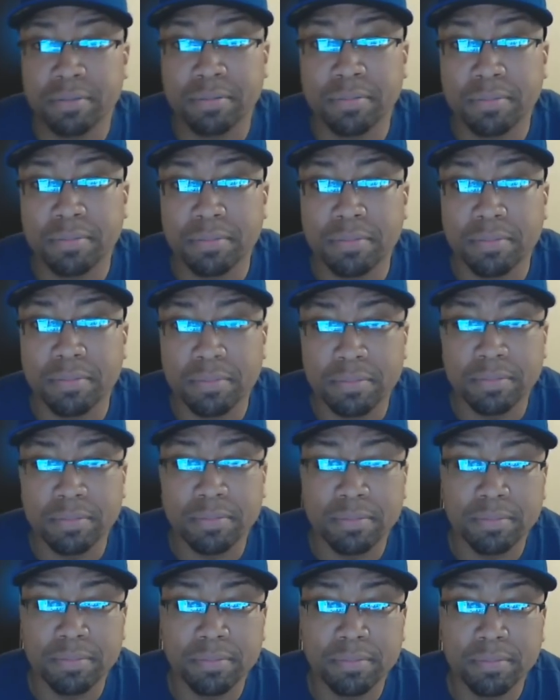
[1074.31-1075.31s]

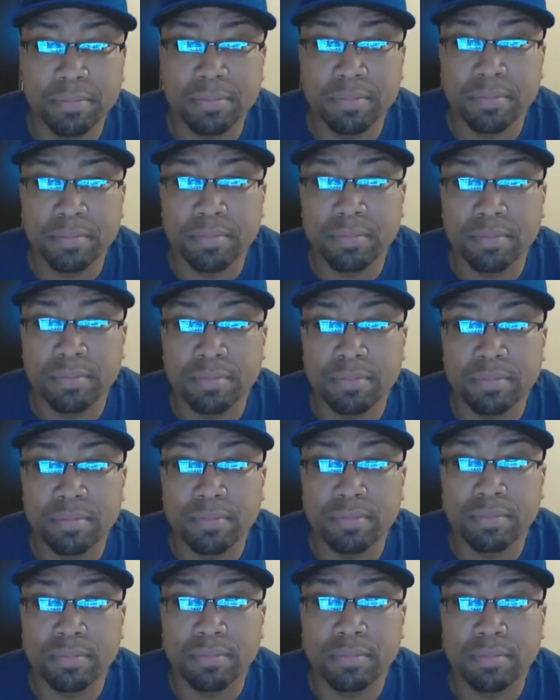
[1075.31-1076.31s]

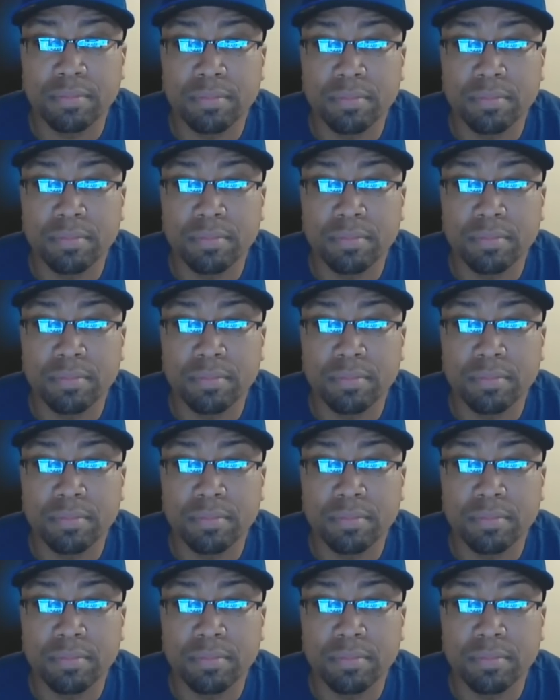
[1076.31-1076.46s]
Nobody speaks.